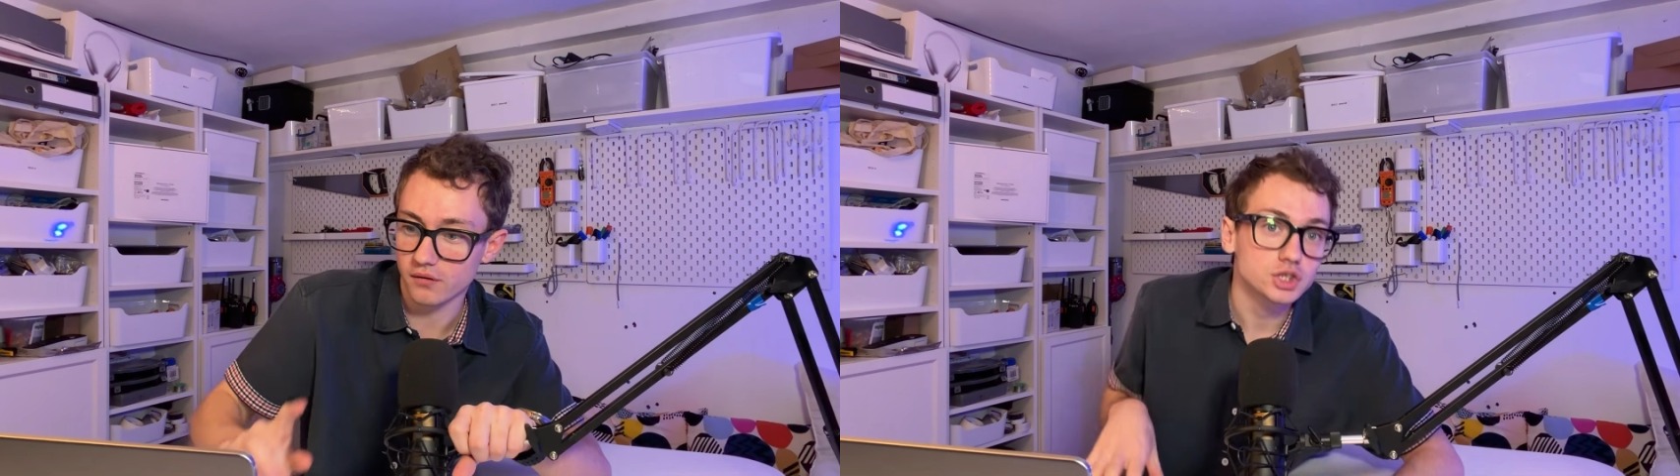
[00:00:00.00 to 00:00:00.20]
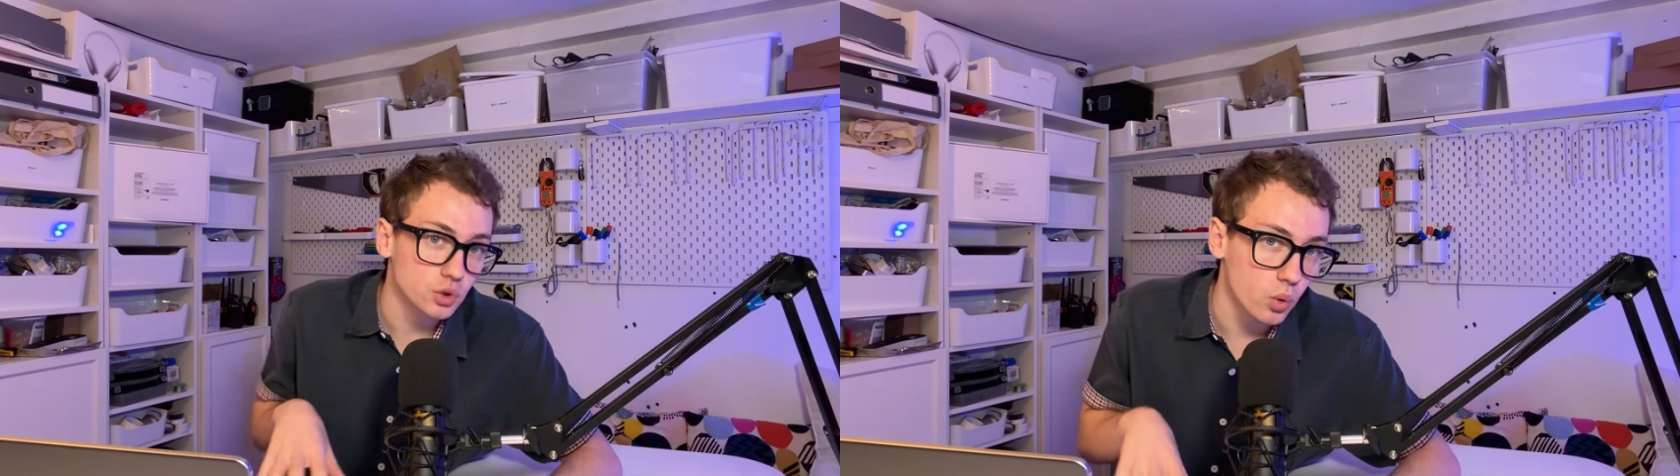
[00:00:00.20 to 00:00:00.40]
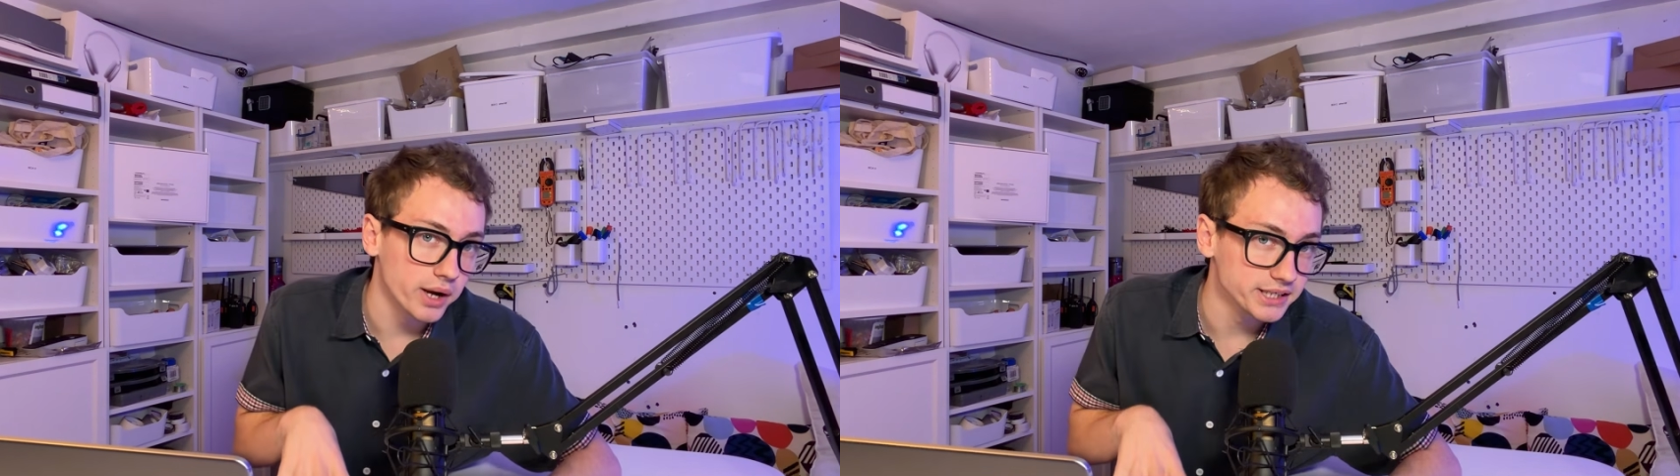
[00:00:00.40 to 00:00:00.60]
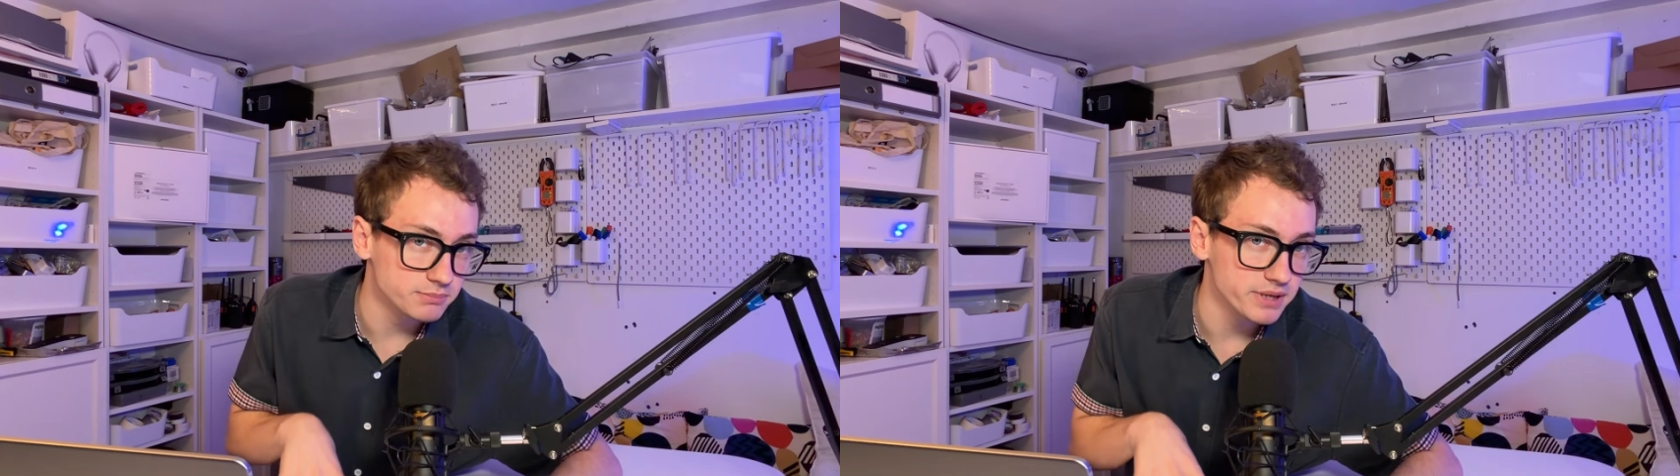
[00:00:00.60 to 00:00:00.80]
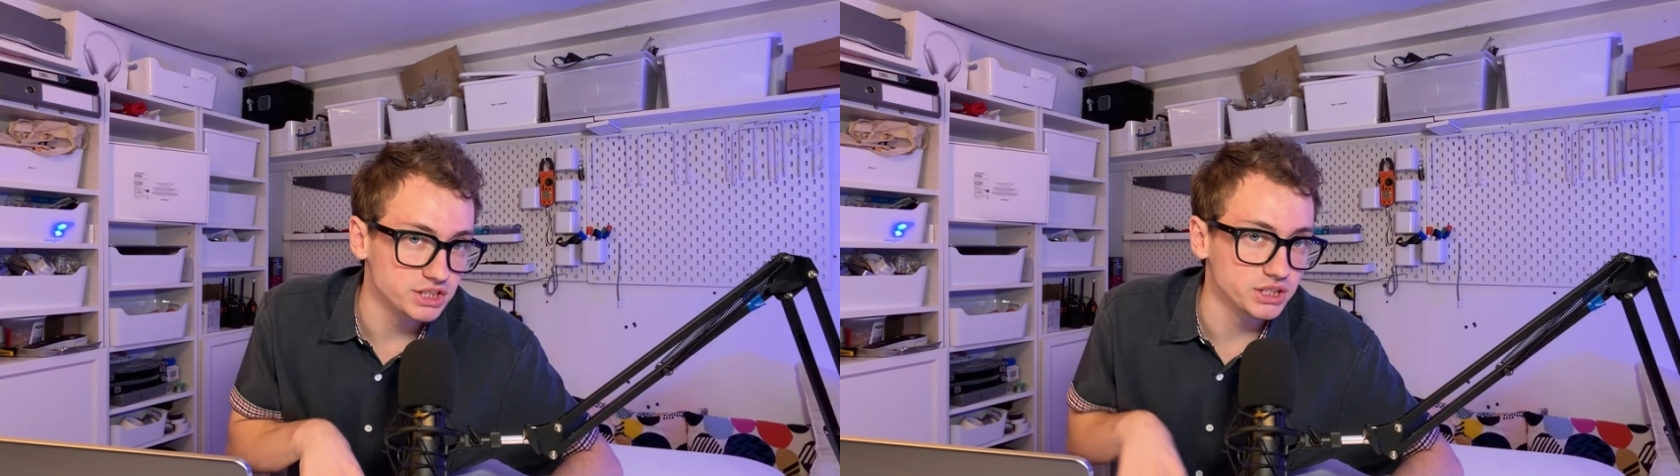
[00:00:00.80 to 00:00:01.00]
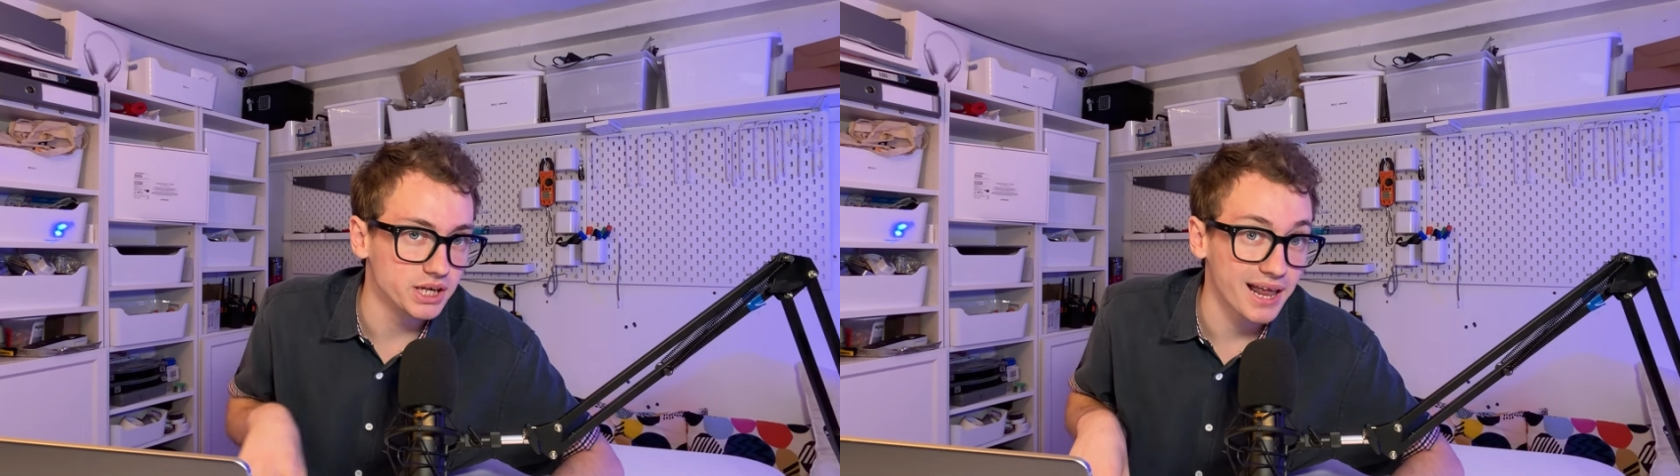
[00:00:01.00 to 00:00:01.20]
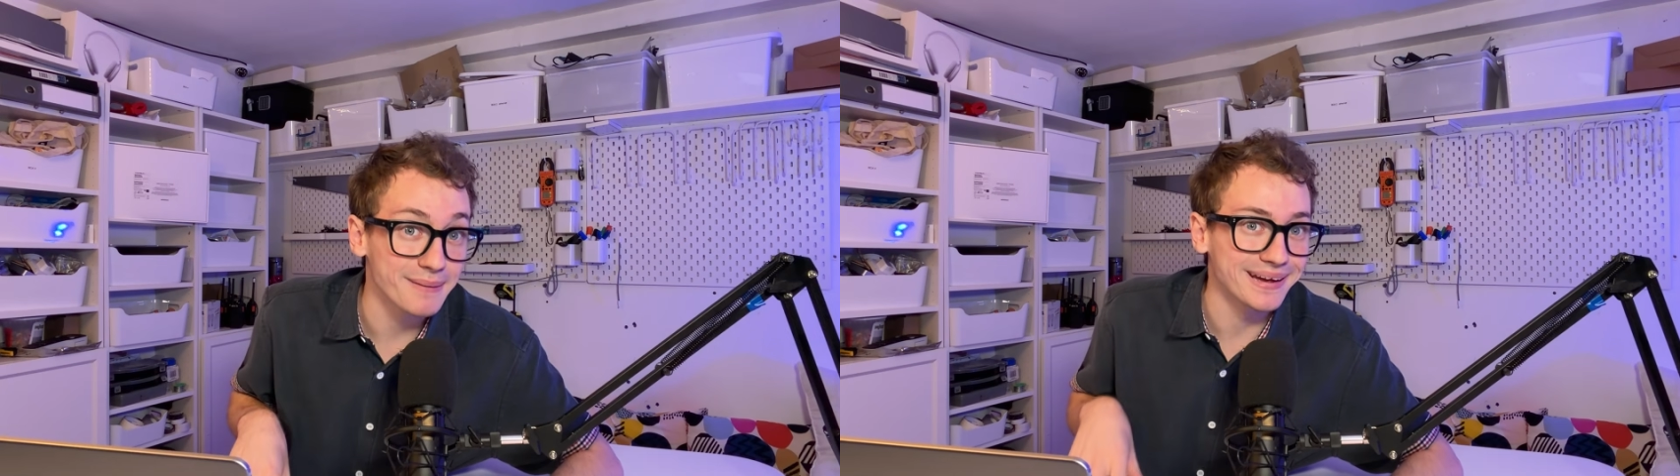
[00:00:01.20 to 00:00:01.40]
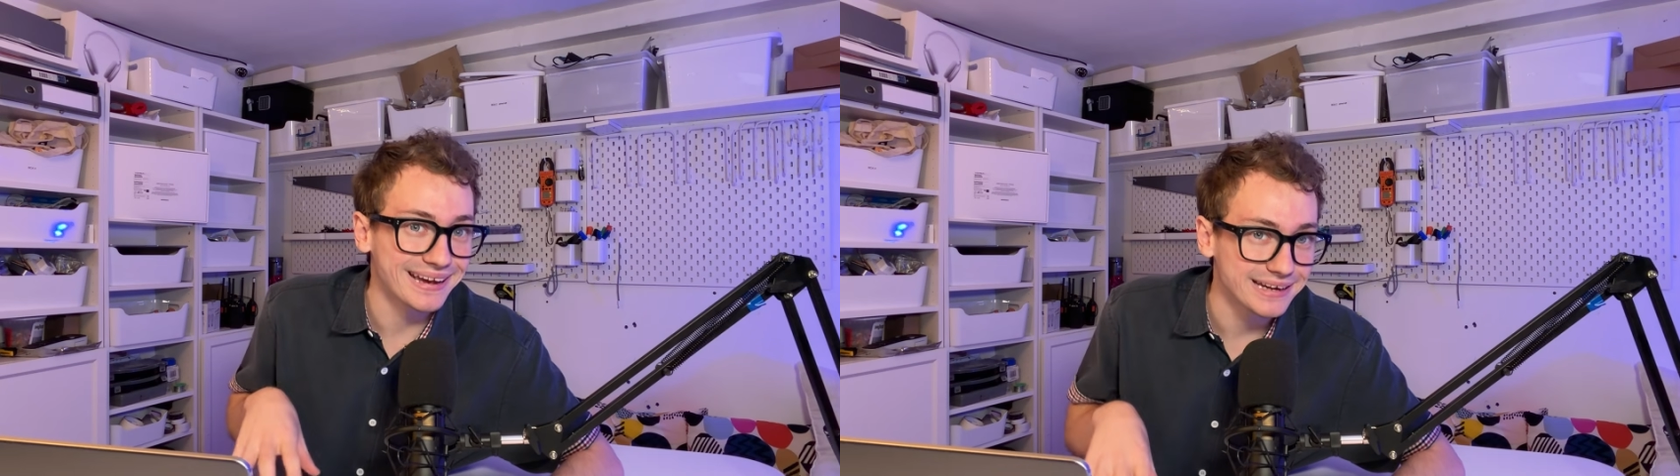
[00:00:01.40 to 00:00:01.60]
So what is Mitchi
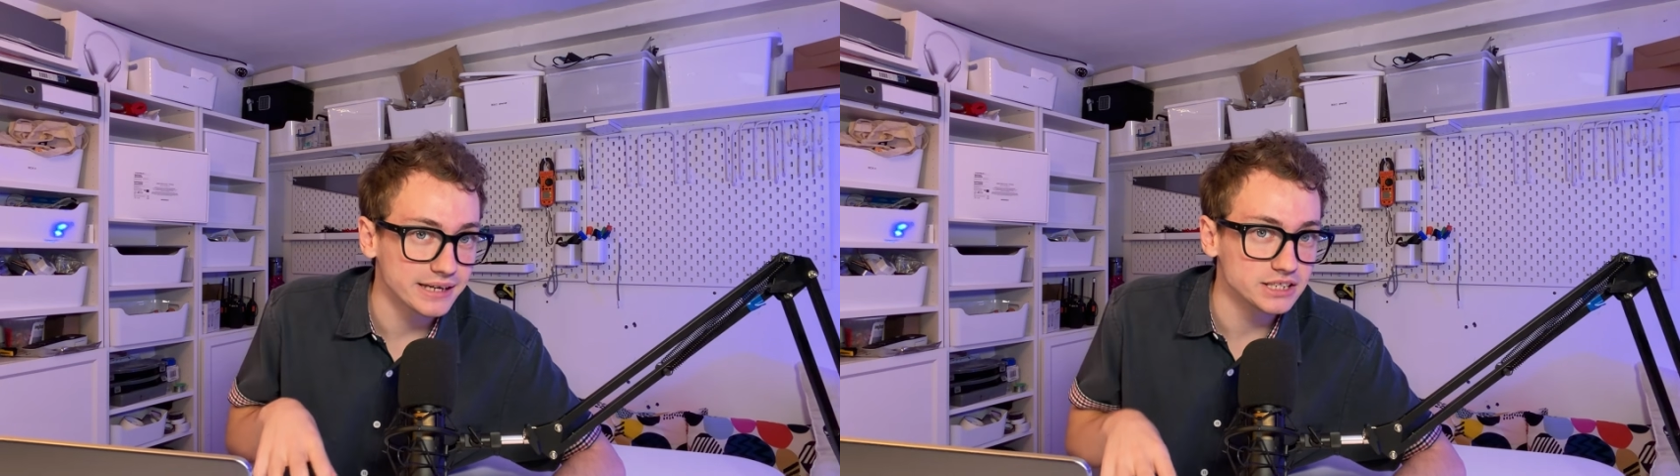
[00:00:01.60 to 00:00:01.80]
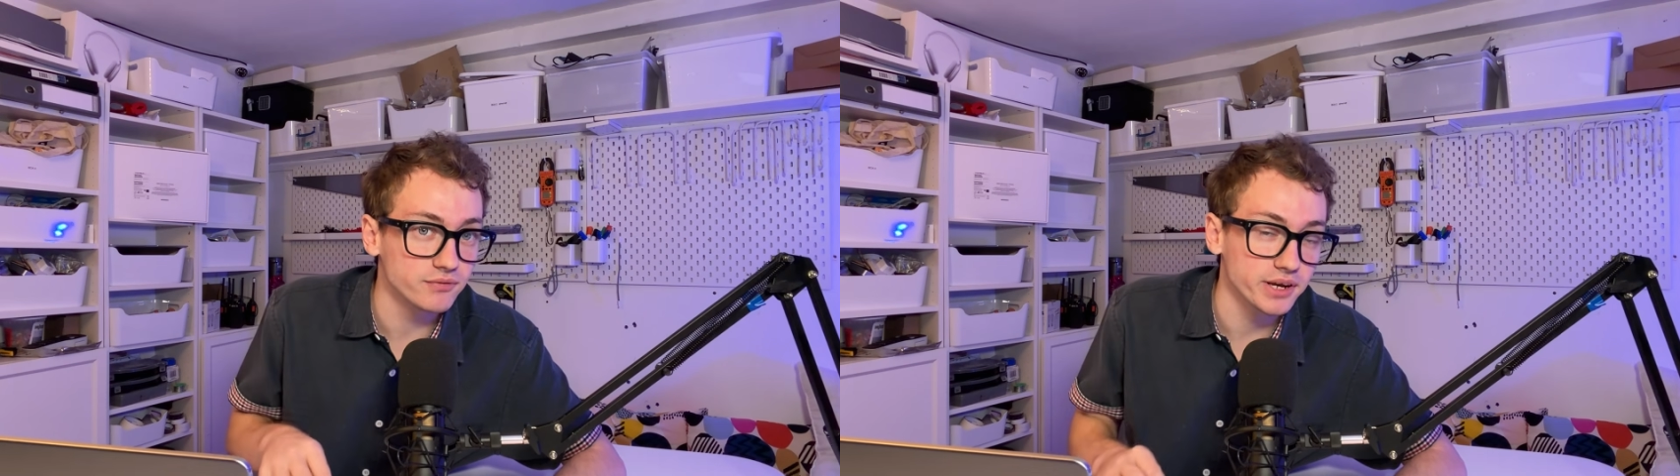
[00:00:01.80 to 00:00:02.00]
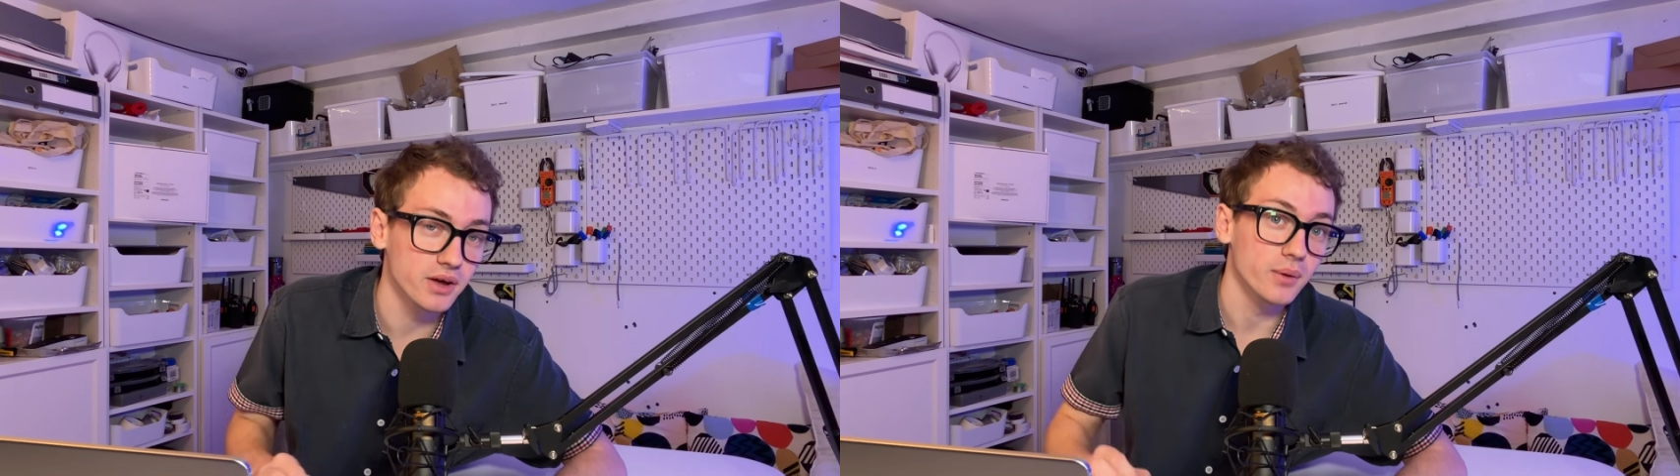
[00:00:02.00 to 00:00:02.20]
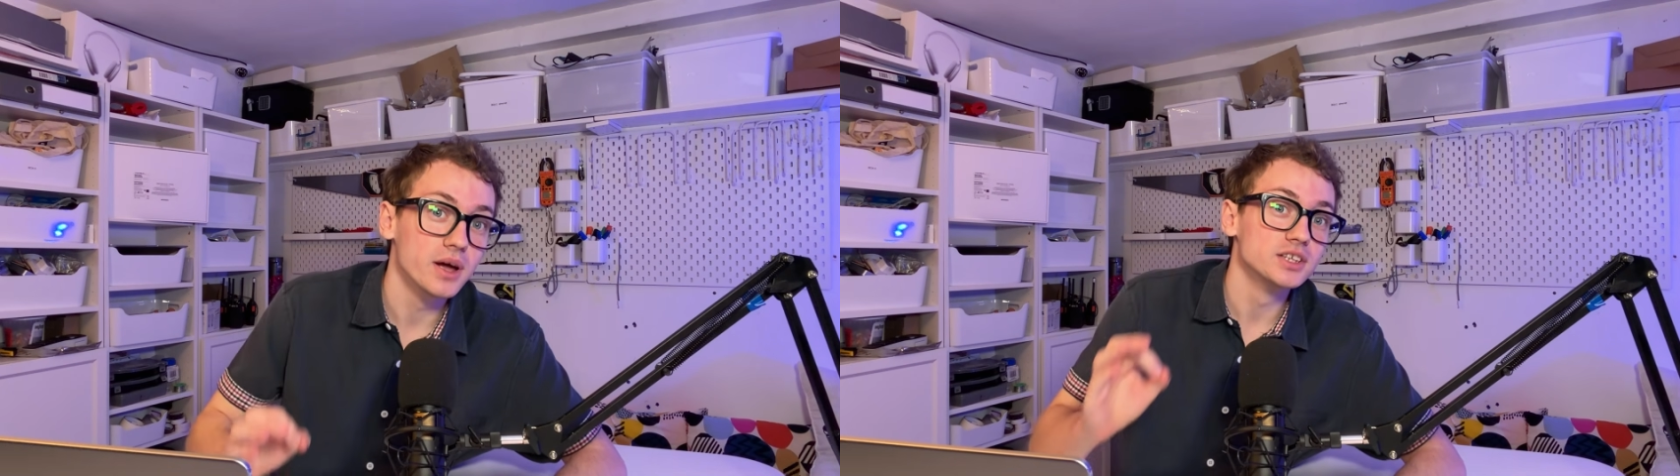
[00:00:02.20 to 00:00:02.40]
claiming in his video?